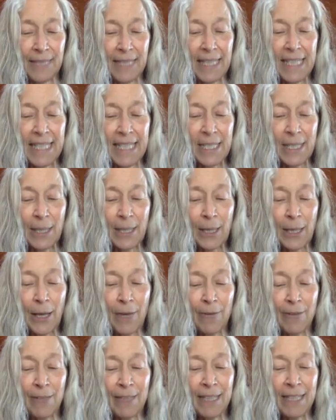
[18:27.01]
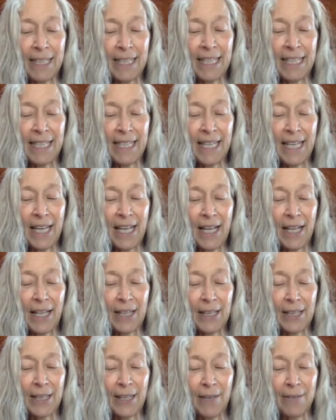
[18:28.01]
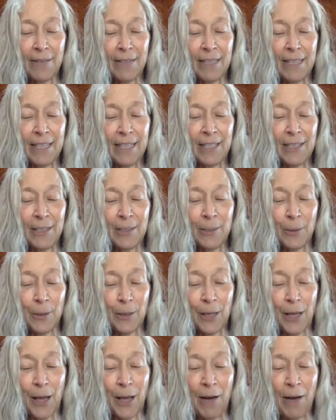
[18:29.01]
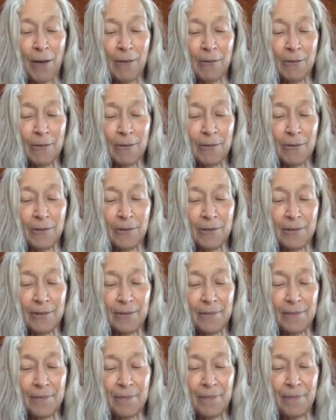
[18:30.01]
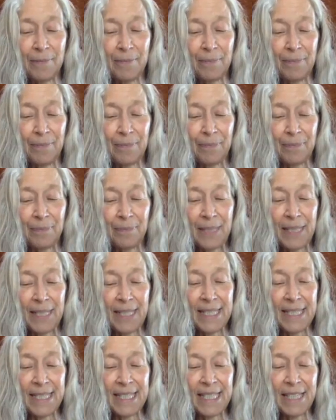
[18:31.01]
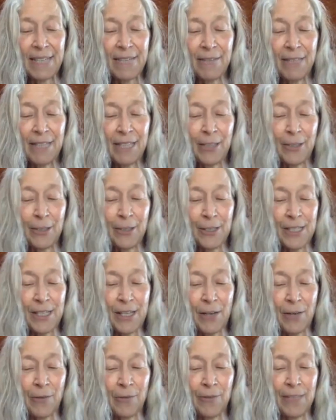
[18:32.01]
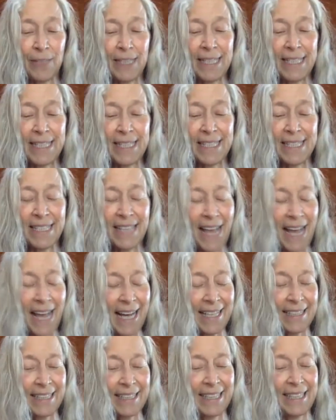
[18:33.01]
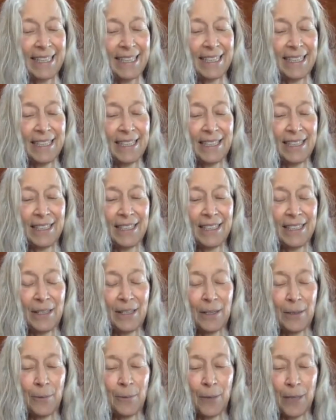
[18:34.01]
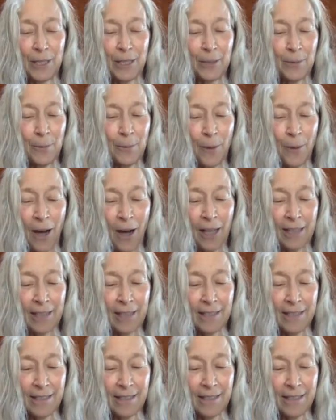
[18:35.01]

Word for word: it is lovingly loving your love. It is giving yourself exactly what you want.